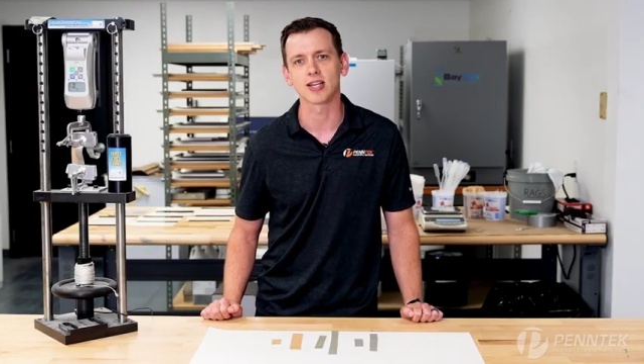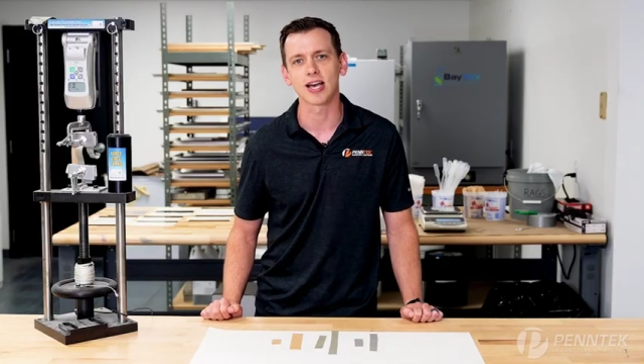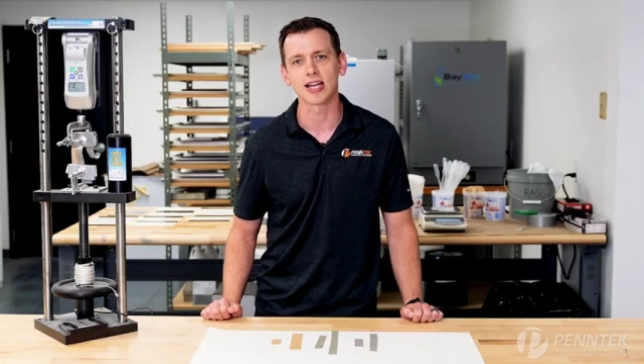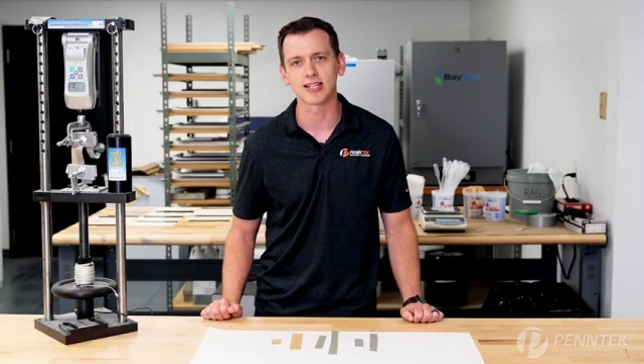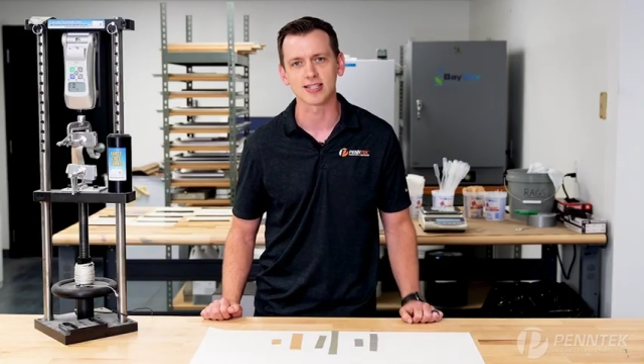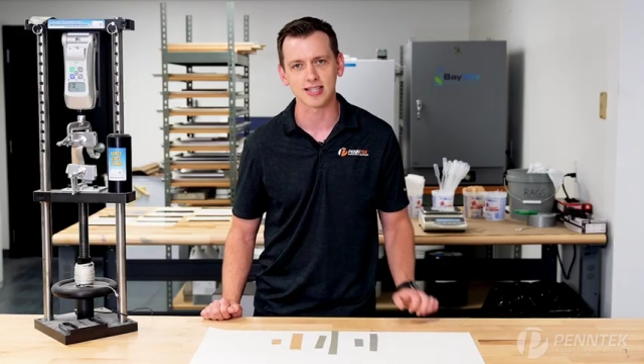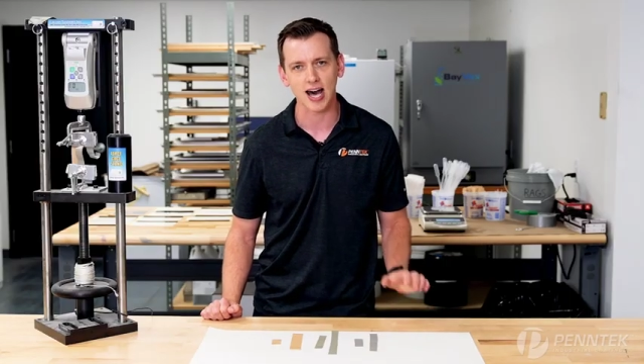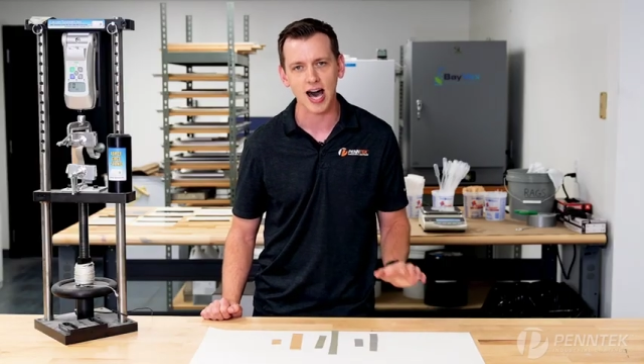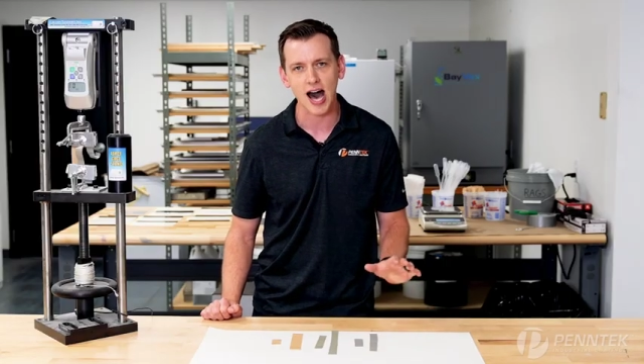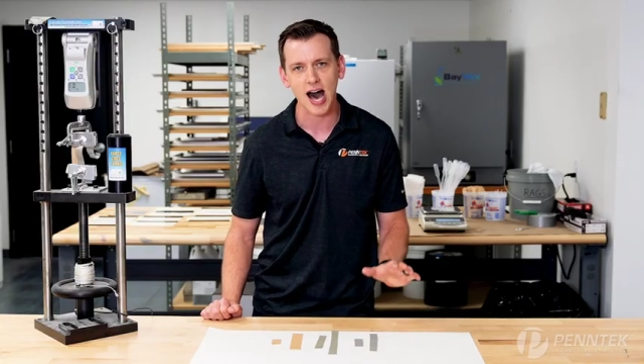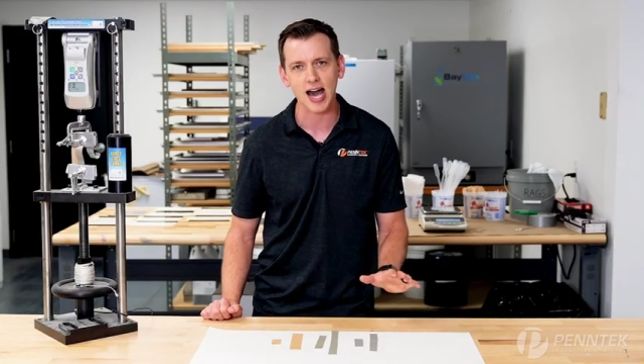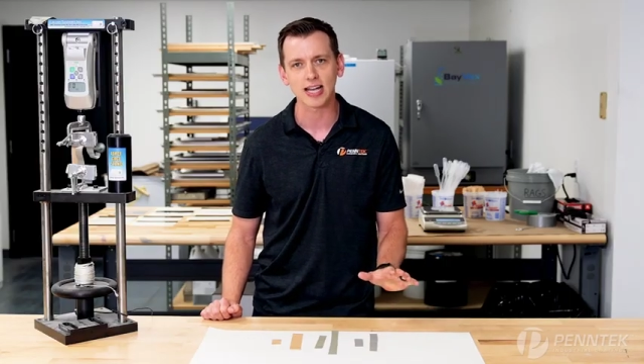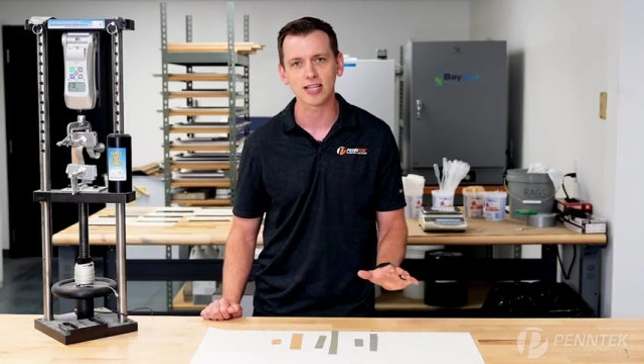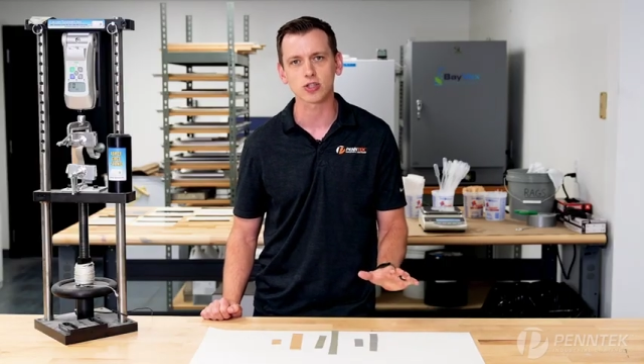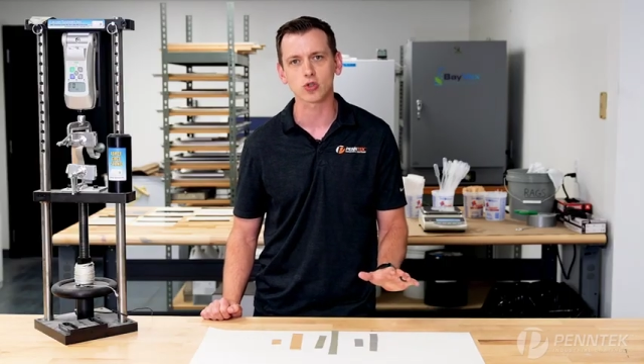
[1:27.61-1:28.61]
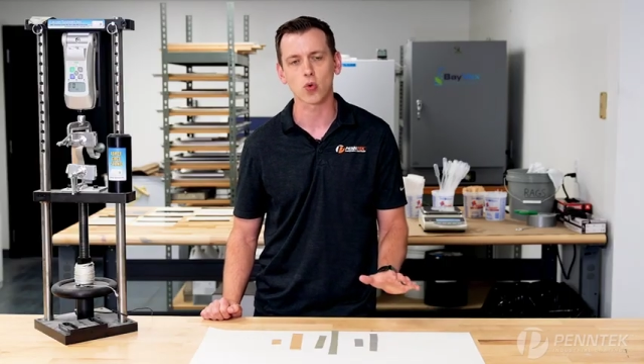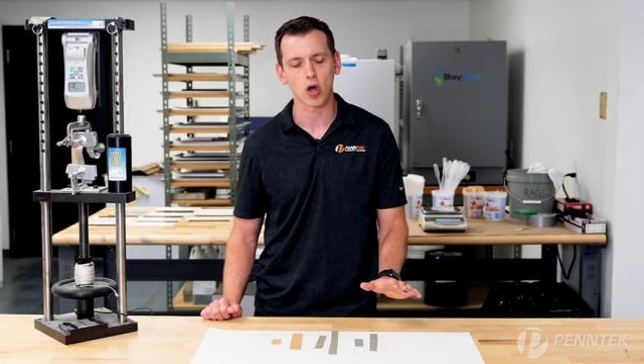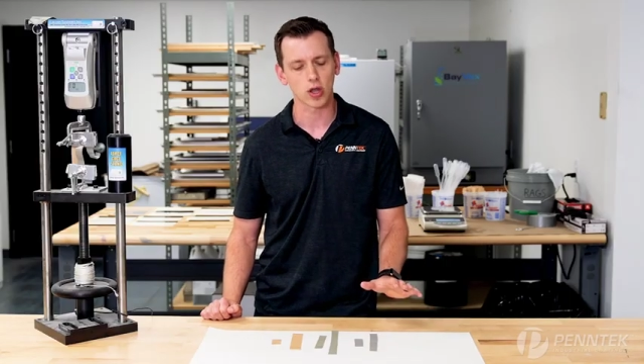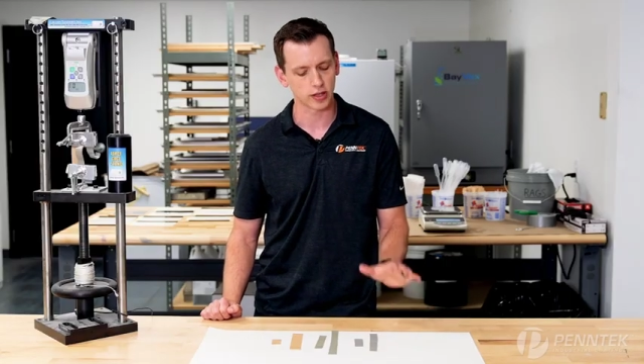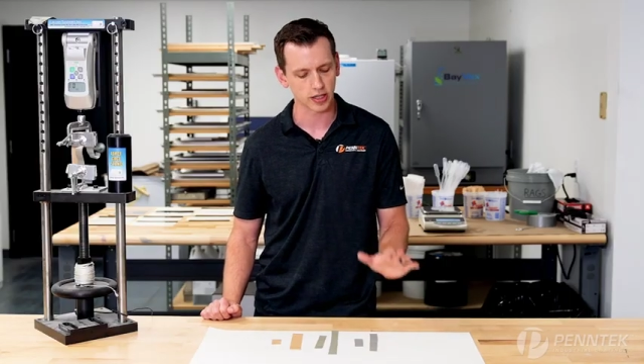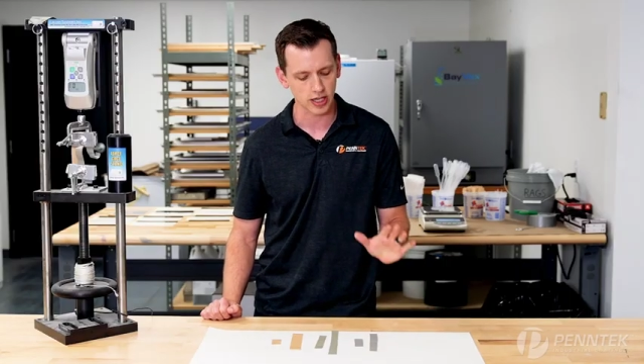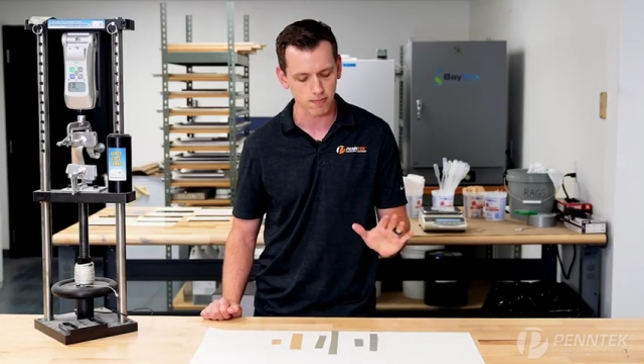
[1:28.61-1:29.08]
and is the highest
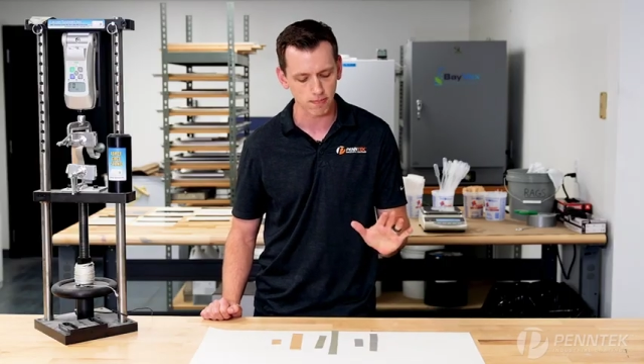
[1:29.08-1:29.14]
quality,